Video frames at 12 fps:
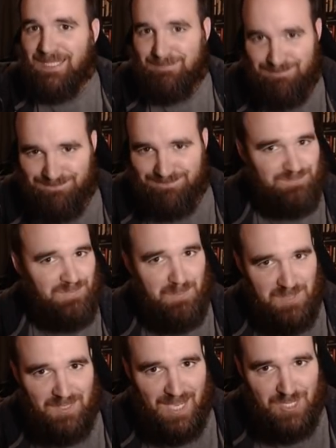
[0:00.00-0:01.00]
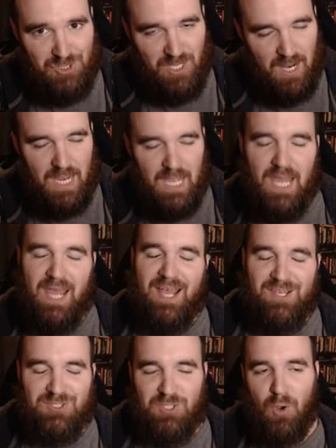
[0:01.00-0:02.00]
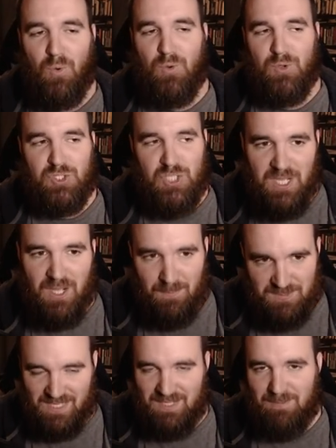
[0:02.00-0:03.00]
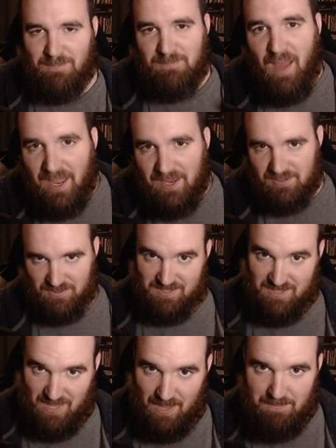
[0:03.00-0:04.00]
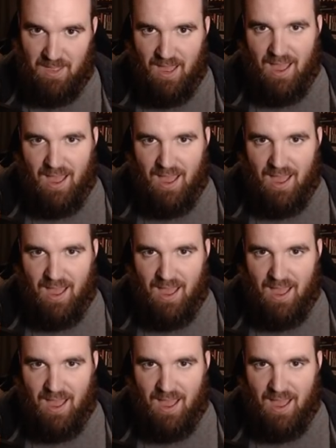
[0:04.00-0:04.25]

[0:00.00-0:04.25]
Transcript: Hmm, remember The Last Jedi? So she comes in, fires them,